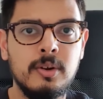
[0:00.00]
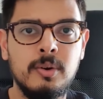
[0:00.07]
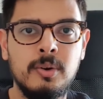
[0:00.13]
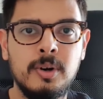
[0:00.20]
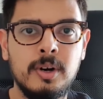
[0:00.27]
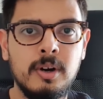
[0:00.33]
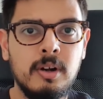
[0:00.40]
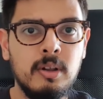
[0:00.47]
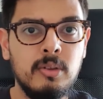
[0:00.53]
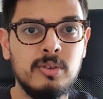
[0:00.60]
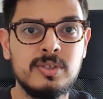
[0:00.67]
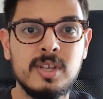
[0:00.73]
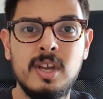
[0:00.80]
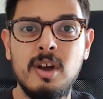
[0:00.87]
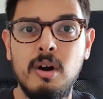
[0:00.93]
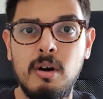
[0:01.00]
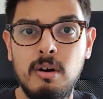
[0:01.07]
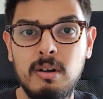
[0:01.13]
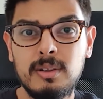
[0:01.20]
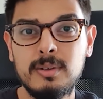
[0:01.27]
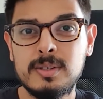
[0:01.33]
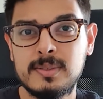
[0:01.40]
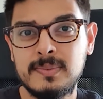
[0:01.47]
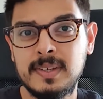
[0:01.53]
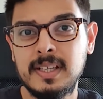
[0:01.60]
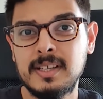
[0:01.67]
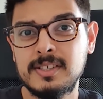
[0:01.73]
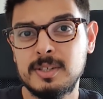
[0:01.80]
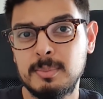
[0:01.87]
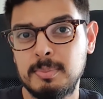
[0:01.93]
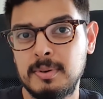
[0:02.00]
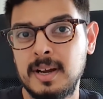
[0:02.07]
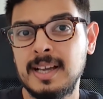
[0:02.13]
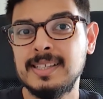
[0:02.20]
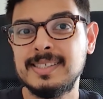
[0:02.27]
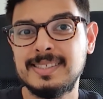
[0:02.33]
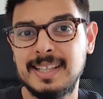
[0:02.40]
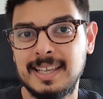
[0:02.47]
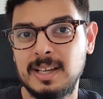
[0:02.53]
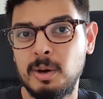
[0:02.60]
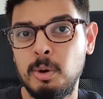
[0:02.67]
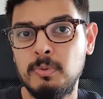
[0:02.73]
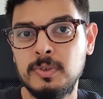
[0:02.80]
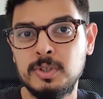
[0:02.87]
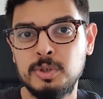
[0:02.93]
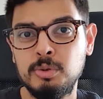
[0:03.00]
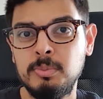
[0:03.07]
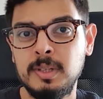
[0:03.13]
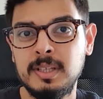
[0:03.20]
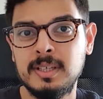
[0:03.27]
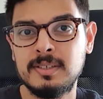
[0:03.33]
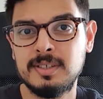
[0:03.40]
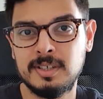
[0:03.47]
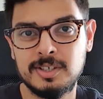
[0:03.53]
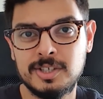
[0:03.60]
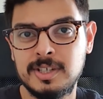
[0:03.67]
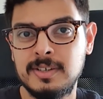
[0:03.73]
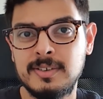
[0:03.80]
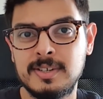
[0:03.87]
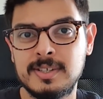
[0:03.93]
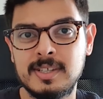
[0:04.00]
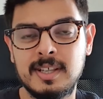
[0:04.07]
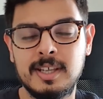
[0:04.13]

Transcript: or all those villas are priced like over 2 million Turkish liras.